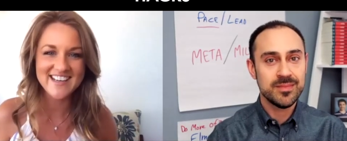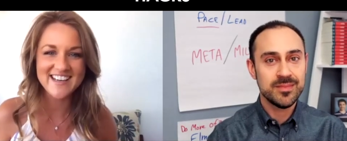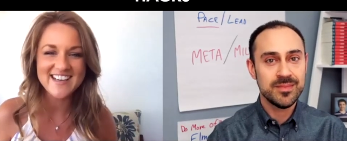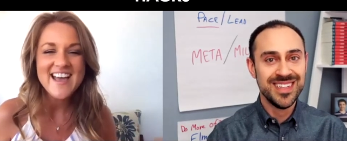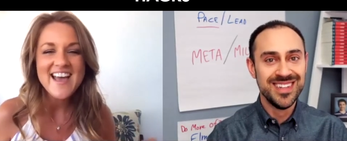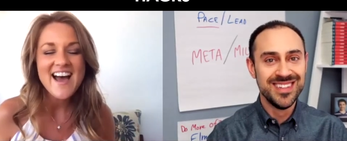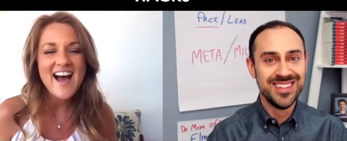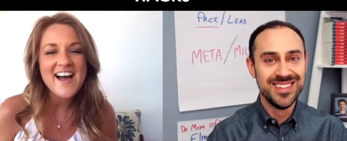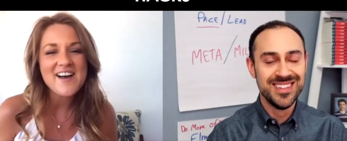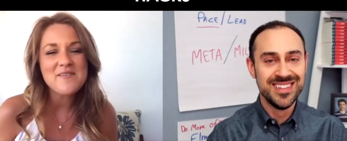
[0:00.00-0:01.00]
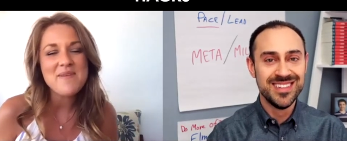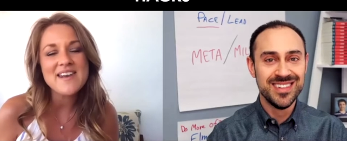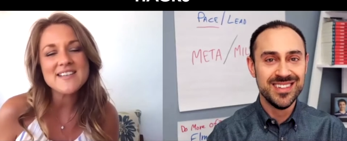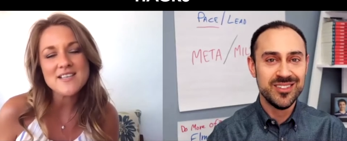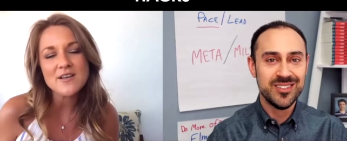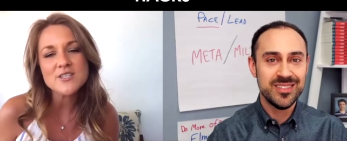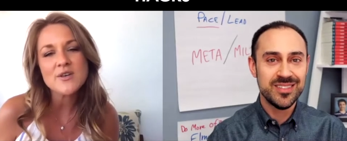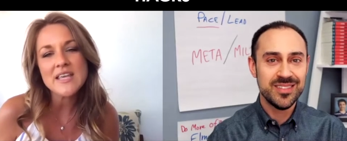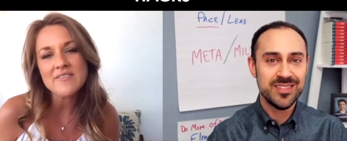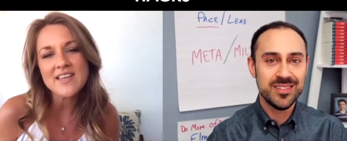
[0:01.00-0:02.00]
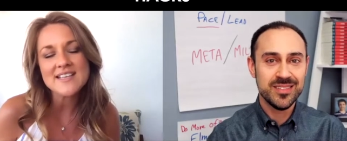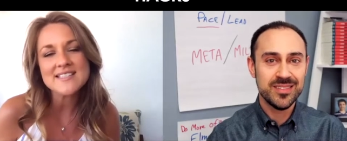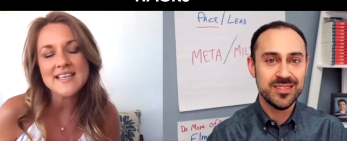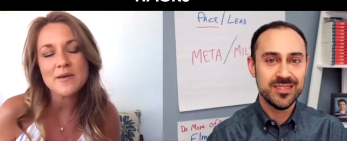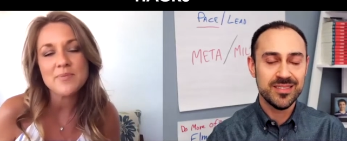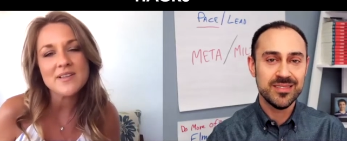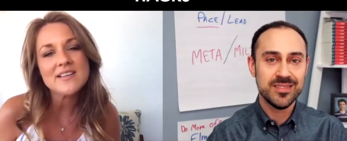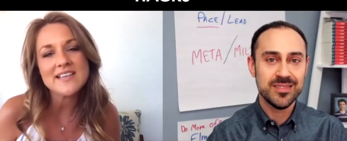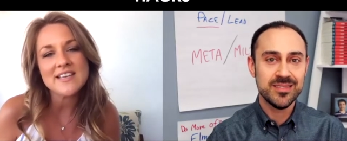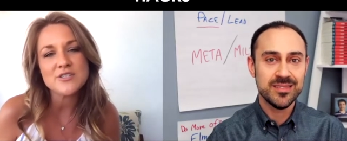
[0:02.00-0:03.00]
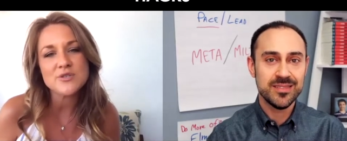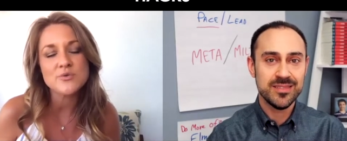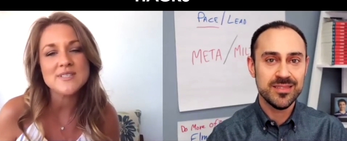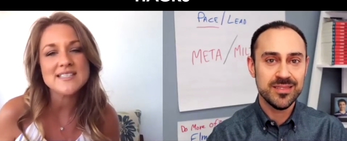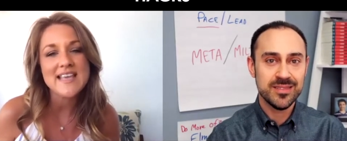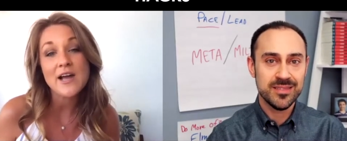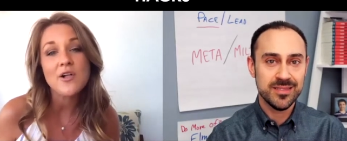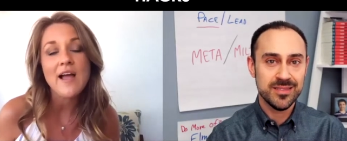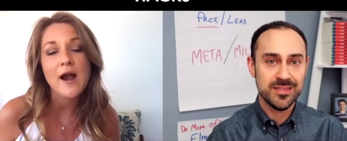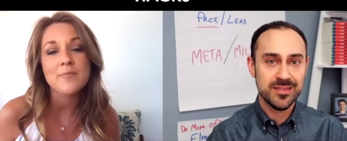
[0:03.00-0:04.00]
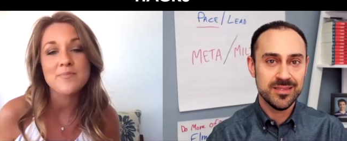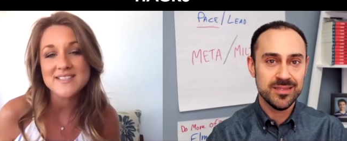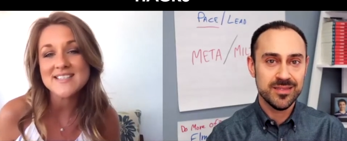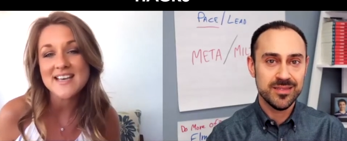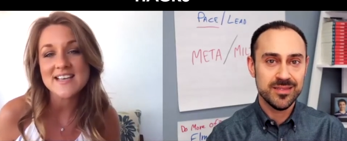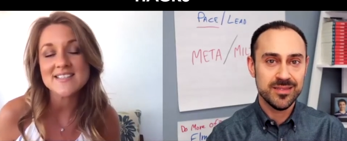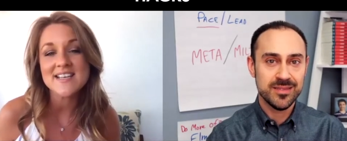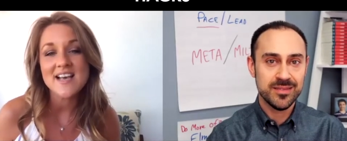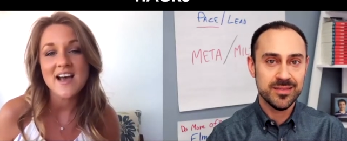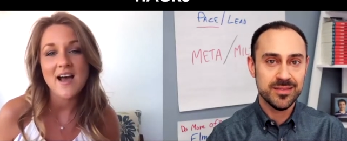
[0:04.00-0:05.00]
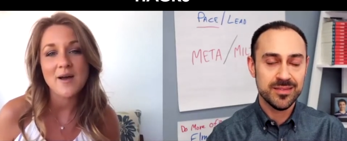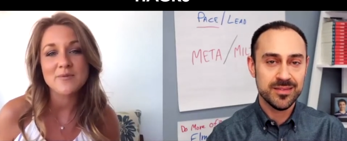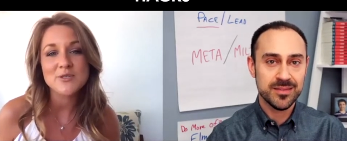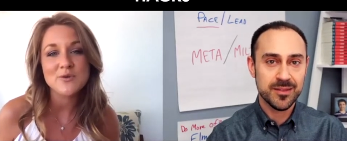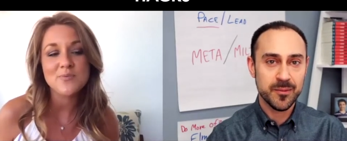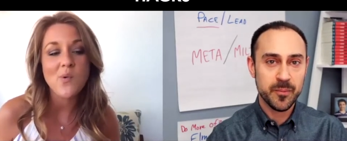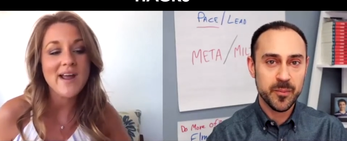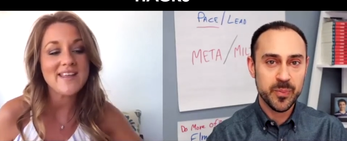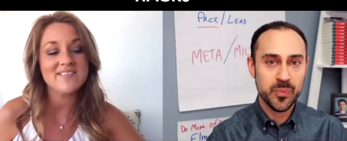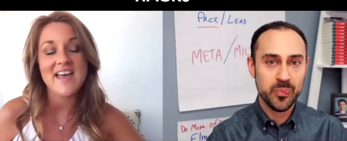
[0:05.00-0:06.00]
Speaker 1: um, and it's also giving us the ability to scale our business um, to a point